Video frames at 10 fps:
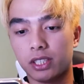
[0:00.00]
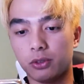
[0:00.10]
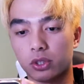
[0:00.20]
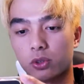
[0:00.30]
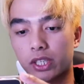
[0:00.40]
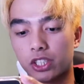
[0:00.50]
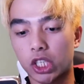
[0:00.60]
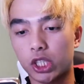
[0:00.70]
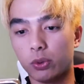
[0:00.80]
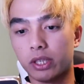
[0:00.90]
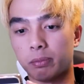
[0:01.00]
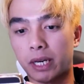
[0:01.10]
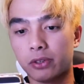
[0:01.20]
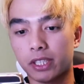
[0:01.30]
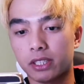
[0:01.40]
he was quite genuine
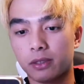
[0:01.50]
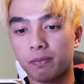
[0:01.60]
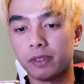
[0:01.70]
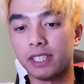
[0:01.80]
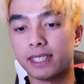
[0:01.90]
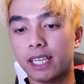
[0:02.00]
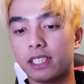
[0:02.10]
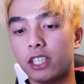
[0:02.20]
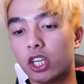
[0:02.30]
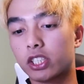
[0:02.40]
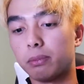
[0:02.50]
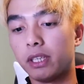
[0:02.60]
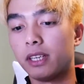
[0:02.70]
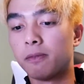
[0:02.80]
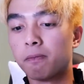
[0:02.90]
about it. He said, he asked
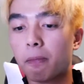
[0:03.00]
me,